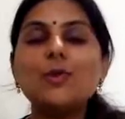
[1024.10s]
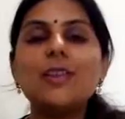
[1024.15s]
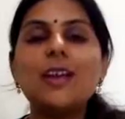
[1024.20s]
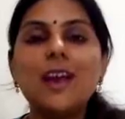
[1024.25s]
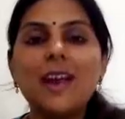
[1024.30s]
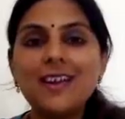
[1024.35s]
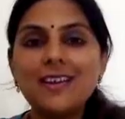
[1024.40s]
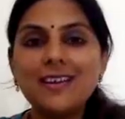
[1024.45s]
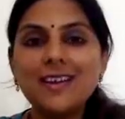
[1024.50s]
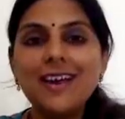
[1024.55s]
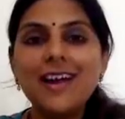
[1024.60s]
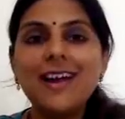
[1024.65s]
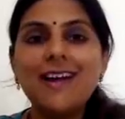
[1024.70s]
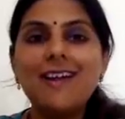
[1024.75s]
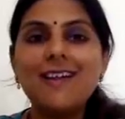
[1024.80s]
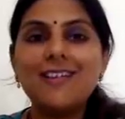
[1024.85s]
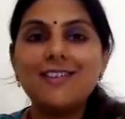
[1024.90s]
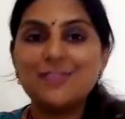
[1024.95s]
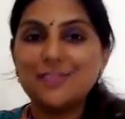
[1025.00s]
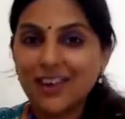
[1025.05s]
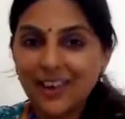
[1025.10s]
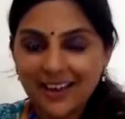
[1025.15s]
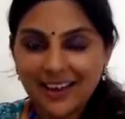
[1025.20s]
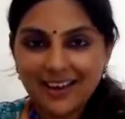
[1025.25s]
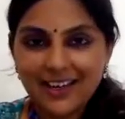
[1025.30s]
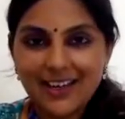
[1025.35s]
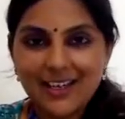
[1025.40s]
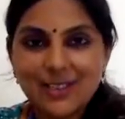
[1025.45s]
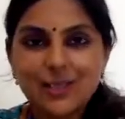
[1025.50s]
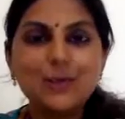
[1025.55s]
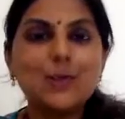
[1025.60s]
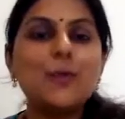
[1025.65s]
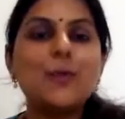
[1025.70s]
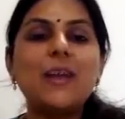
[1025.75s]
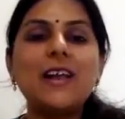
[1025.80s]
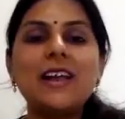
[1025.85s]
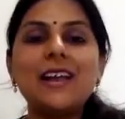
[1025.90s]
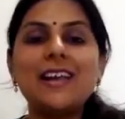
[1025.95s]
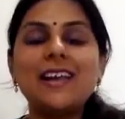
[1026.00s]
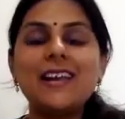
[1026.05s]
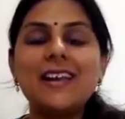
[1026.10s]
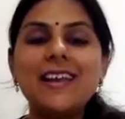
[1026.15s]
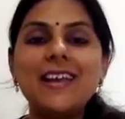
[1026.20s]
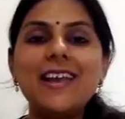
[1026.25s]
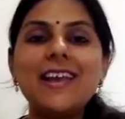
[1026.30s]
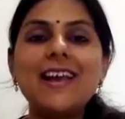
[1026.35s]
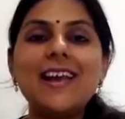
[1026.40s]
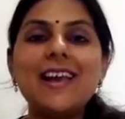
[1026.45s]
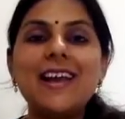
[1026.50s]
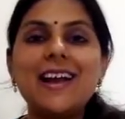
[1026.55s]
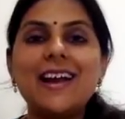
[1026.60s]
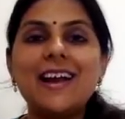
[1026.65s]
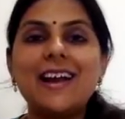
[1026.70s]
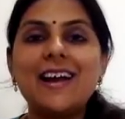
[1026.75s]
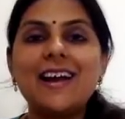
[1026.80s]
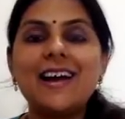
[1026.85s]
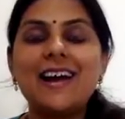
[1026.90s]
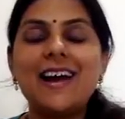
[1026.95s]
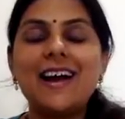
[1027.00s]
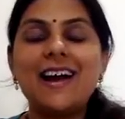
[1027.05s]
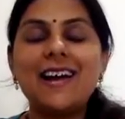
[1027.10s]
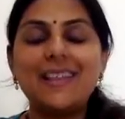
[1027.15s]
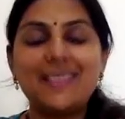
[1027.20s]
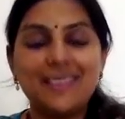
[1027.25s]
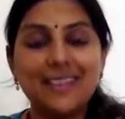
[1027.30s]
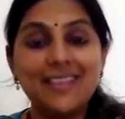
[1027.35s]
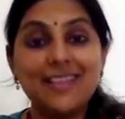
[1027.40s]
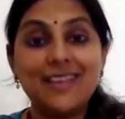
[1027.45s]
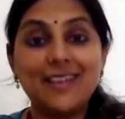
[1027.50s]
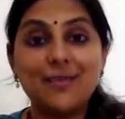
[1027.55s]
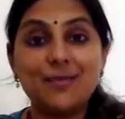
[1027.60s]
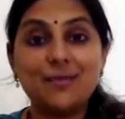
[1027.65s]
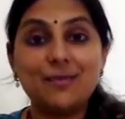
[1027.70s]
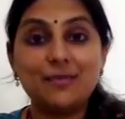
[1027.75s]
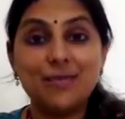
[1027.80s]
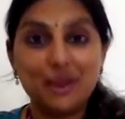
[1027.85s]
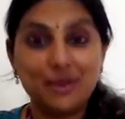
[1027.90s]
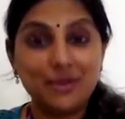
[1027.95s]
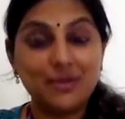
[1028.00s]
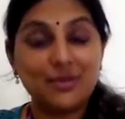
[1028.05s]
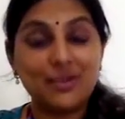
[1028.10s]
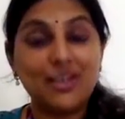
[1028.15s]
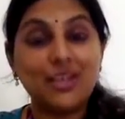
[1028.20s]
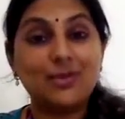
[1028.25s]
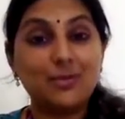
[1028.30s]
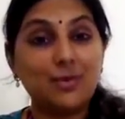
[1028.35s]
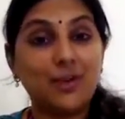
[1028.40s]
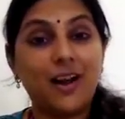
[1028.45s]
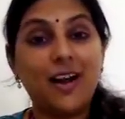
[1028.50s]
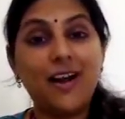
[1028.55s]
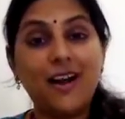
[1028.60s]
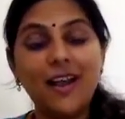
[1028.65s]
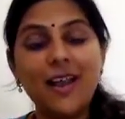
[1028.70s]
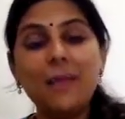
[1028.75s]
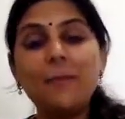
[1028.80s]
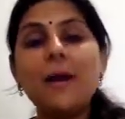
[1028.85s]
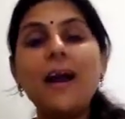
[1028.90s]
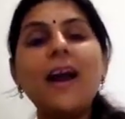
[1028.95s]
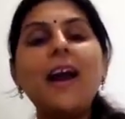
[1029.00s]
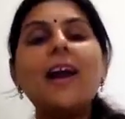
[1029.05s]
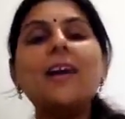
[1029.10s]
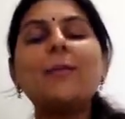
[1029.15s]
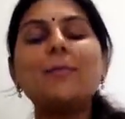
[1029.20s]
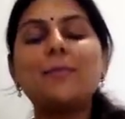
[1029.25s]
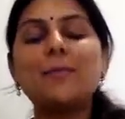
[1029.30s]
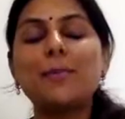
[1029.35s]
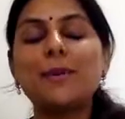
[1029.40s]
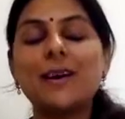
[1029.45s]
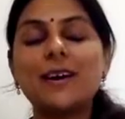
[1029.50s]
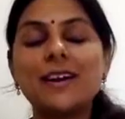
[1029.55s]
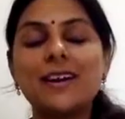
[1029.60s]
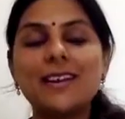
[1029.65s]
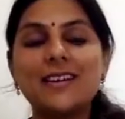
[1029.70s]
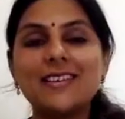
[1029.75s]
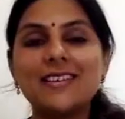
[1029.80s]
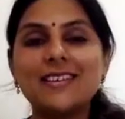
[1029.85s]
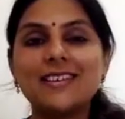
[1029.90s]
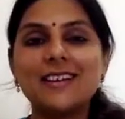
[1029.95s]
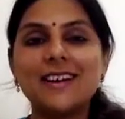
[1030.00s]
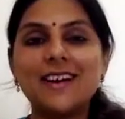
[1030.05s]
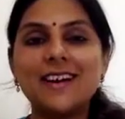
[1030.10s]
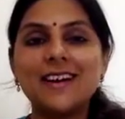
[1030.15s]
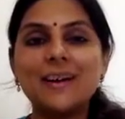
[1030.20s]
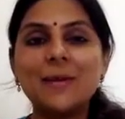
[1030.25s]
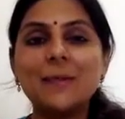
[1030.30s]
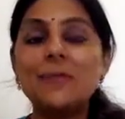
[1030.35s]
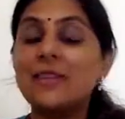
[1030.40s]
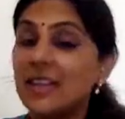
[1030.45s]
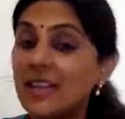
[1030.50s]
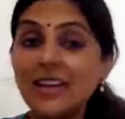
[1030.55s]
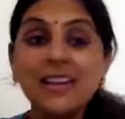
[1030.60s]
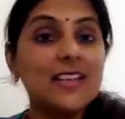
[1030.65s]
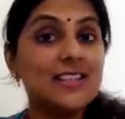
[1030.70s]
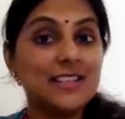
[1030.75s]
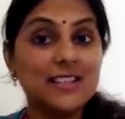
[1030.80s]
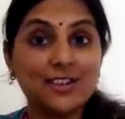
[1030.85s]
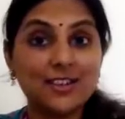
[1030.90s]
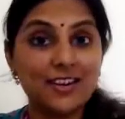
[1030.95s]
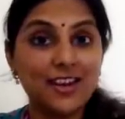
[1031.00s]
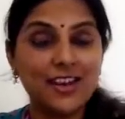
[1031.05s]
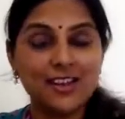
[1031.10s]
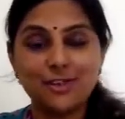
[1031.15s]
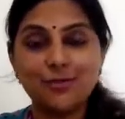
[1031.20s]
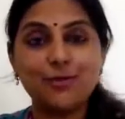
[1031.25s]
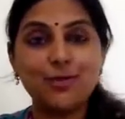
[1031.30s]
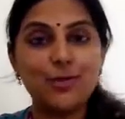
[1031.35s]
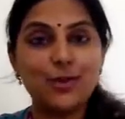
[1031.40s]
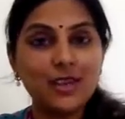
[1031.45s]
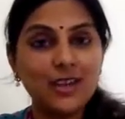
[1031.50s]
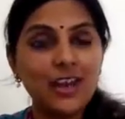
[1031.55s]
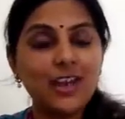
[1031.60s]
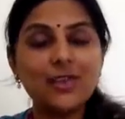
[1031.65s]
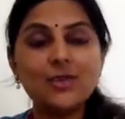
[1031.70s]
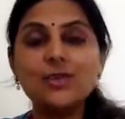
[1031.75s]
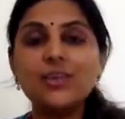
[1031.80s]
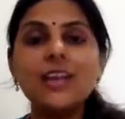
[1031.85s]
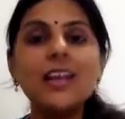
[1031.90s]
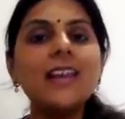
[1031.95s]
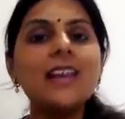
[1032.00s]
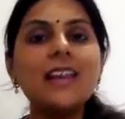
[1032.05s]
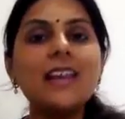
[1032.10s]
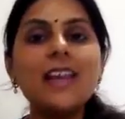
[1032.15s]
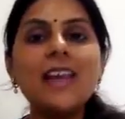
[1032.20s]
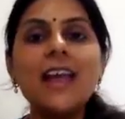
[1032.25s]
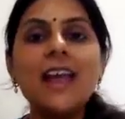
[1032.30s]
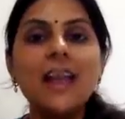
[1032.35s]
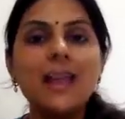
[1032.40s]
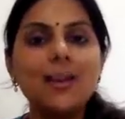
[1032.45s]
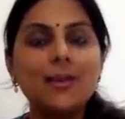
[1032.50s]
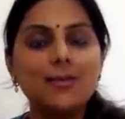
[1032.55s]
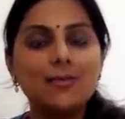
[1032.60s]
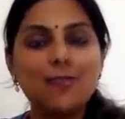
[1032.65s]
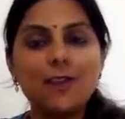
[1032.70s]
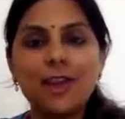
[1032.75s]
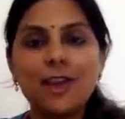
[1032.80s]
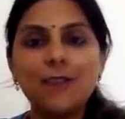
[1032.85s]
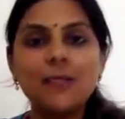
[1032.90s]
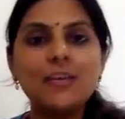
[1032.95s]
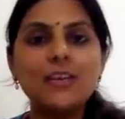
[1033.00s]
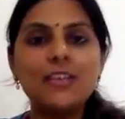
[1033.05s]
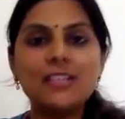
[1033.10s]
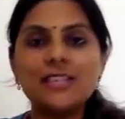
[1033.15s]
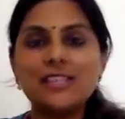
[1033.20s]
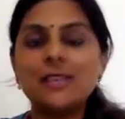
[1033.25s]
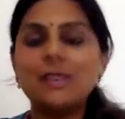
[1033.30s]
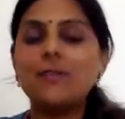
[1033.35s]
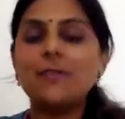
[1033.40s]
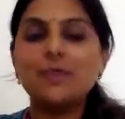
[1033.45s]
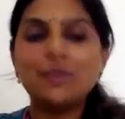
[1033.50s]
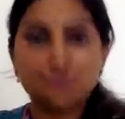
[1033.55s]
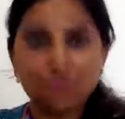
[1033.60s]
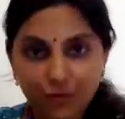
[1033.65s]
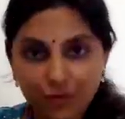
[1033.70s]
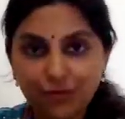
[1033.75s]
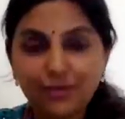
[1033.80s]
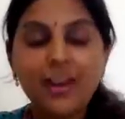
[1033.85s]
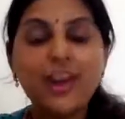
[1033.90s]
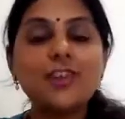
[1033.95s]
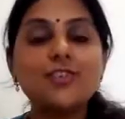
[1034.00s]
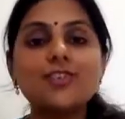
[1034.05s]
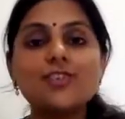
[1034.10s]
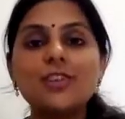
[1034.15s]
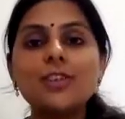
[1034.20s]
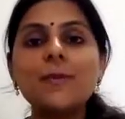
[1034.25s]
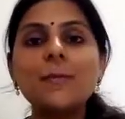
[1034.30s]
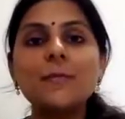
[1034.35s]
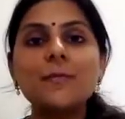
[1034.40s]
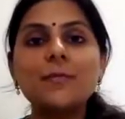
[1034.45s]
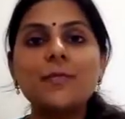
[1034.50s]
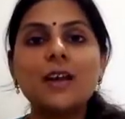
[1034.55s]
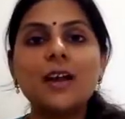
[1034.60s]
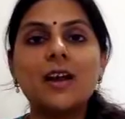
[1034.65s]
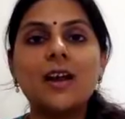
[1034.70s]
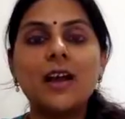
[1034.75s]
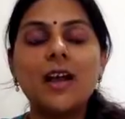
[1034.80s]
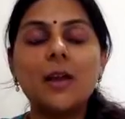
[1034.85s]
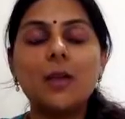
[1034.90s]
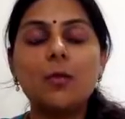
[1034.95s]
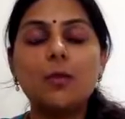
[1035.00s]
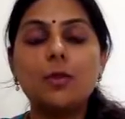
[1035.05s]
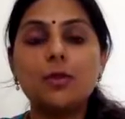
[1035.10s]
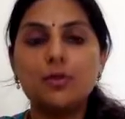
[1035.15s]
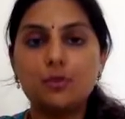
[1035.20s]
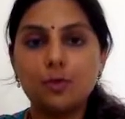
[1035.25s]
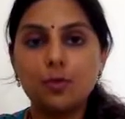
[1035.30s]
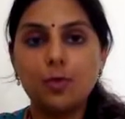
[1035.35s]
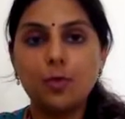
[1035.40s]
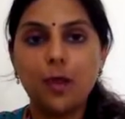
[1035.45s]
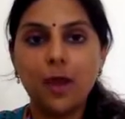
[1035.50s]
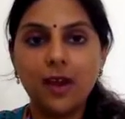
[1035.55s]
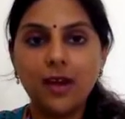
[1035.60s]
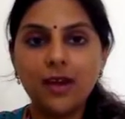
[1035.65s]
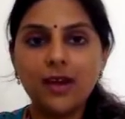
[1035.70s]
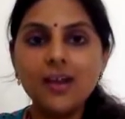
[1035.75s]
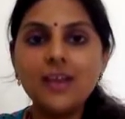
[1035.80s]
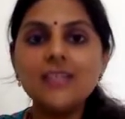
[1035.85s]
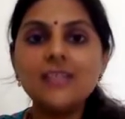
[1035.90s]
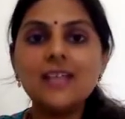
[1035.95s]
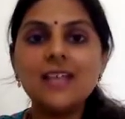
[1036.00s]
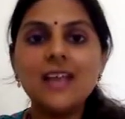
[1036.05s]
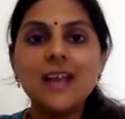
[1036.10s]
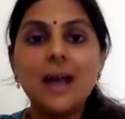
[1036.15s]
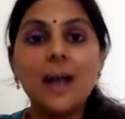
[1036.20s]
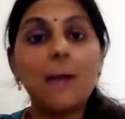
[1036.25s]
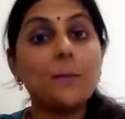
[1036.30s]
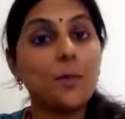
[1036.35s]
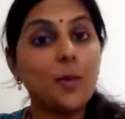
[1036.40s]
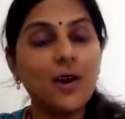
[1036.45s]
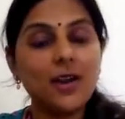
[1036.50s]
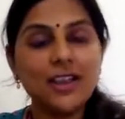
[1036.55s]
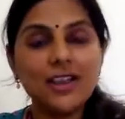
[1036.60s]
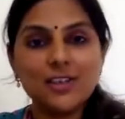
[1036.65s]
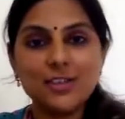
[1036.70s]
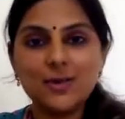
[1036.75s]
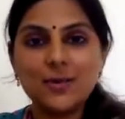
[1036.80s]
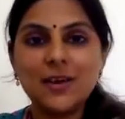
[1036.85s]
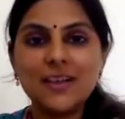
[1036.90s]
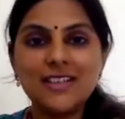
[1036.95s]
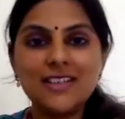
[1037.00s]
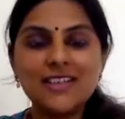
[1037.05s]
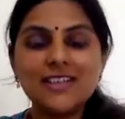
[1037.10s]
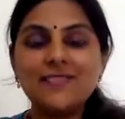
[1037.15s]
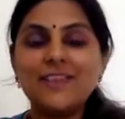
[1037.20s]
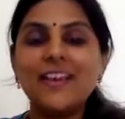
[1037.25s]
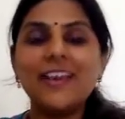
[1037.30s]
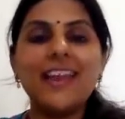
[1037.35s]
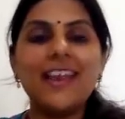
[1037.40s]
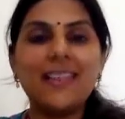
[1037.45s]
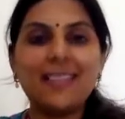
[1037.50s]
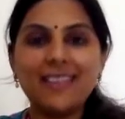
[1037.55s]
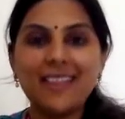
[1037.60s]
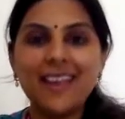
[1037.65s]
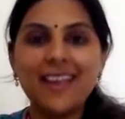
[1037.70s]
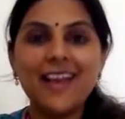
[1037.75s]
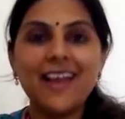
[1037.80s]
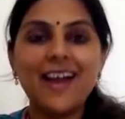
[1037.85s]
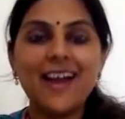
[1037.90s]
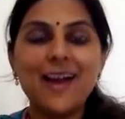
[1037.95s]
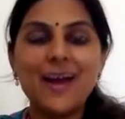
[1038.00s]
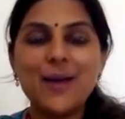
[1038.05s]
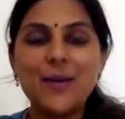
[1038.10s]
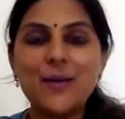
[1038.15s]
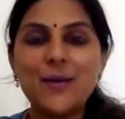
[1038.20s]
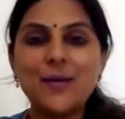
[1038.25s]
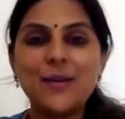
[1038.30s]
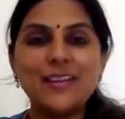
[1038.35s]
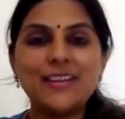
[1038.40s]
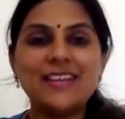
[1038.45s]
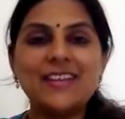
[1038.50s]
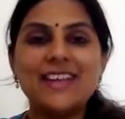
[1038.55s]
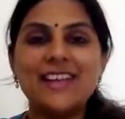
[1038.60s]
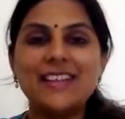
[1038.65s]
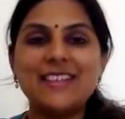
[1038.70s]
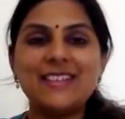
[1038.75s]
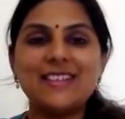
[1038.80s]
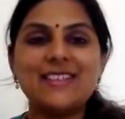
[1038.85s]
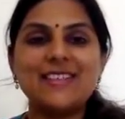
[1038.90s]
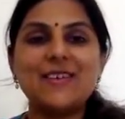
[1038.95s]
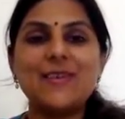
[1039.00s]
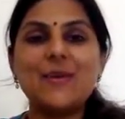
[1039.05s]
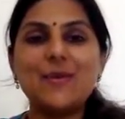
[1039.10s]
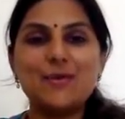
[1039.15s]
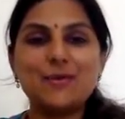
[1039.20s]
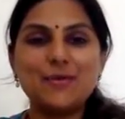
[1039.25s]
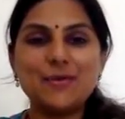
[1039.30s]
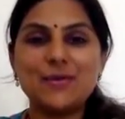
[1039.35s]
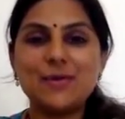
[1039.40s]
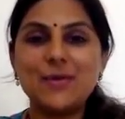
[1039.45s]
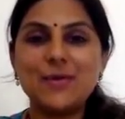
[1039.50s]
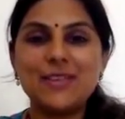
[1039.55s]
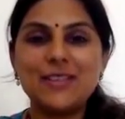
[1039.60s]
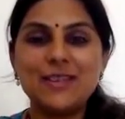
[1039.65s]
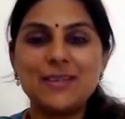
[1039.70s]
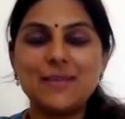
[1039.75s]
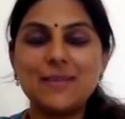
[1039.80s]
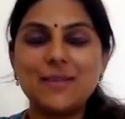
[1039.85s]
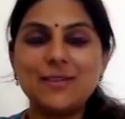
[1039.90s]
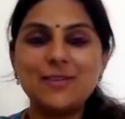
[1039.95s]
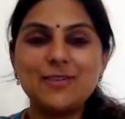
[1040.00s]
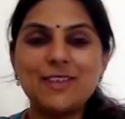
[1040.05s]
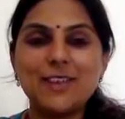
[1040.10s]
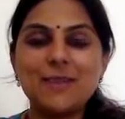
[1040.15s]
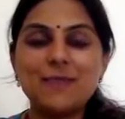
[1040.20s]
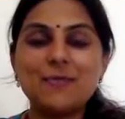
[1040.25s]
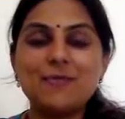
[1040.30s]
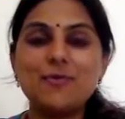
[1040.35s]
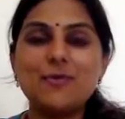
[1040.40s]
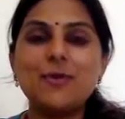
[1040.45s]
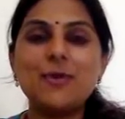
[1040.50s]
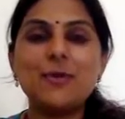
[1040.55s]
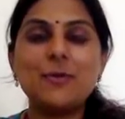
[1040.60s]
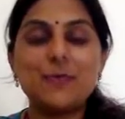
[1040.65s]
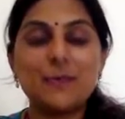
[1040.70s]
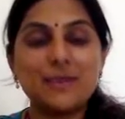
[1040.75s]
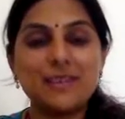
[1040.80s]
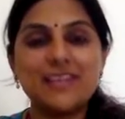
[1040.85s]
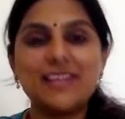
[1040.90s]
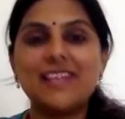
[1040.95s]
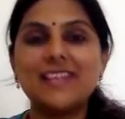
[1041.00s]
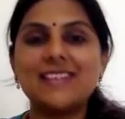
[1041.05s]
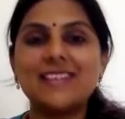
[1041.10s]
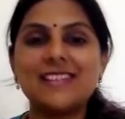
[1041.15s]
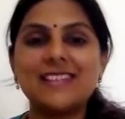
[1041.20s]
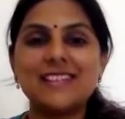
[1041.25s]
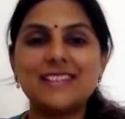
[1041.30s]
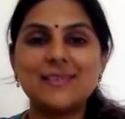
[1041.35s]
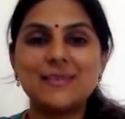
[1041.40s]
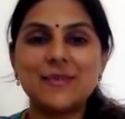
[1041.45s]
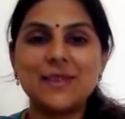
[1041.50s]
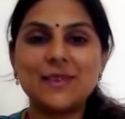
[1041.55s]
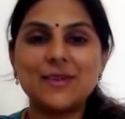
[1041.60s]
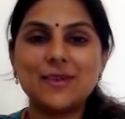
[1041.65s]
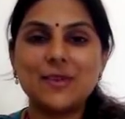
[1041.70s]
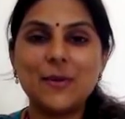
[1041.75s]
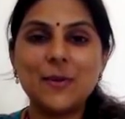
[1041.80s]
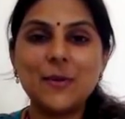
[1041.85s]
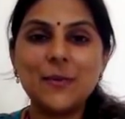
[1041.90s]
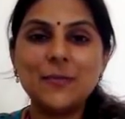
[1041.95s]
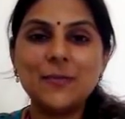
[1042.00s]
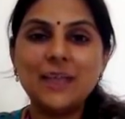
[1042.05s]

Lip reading: that. Try at least weekly. I think that's what I am at, but daily is great. If you can get to daily, 5 minutes, 10 minutes of reflection, it would do wonders. I'm working towards it. If I get there, I would let all of you know on some other time and forum, but yes, that's the way to go.